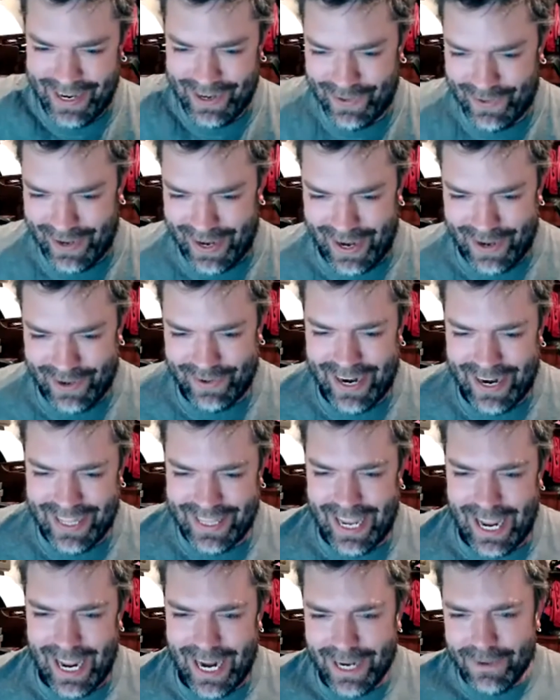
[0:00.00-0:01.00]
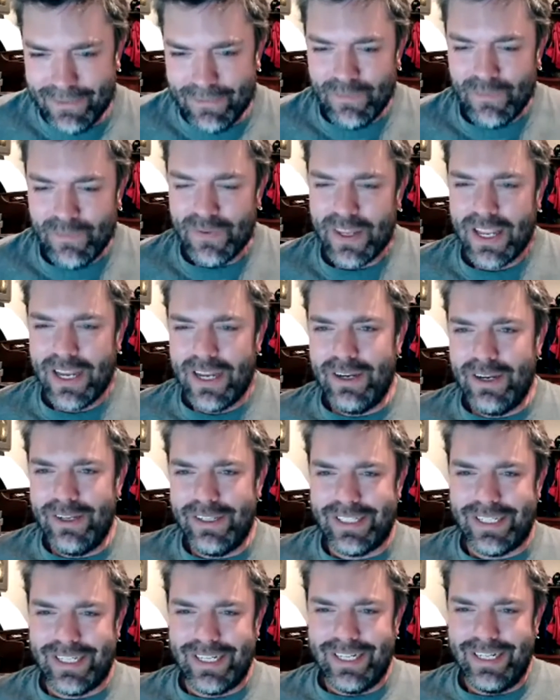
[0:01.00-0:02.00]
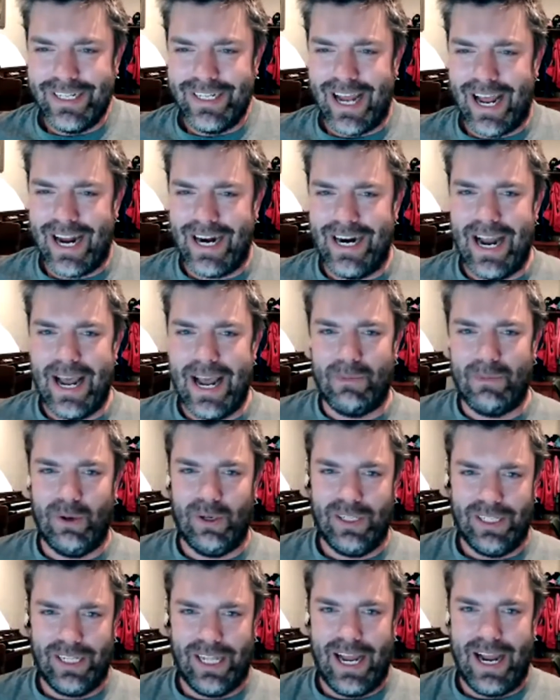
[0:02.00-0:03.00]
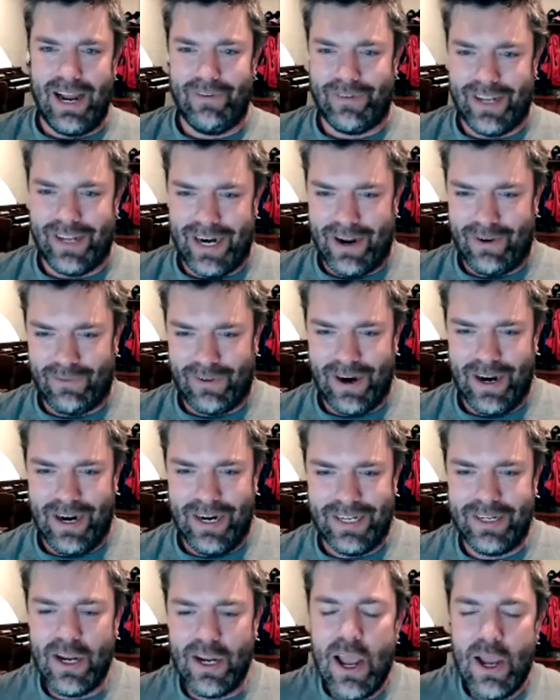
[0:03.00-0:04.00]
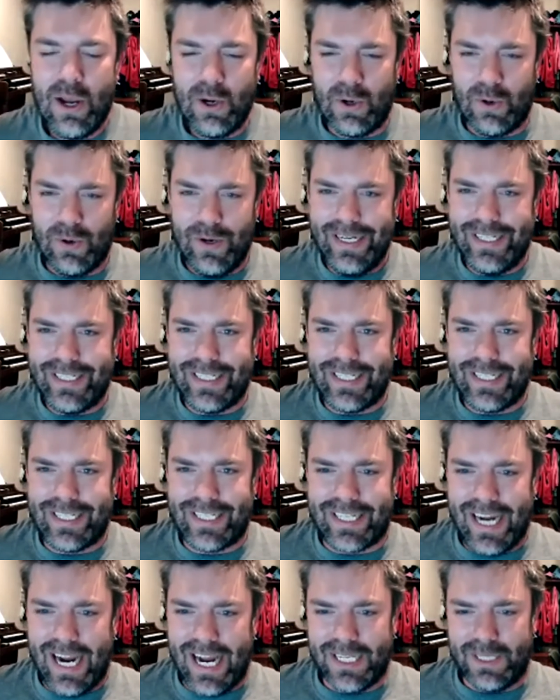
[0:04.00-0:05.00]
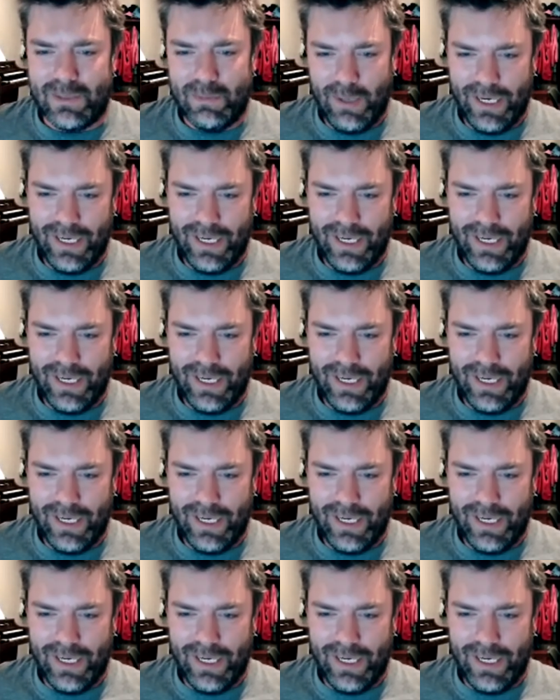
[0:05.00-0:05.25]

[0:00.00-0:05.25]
I read that. It's not an animal alive can outrun a greased Scotsman.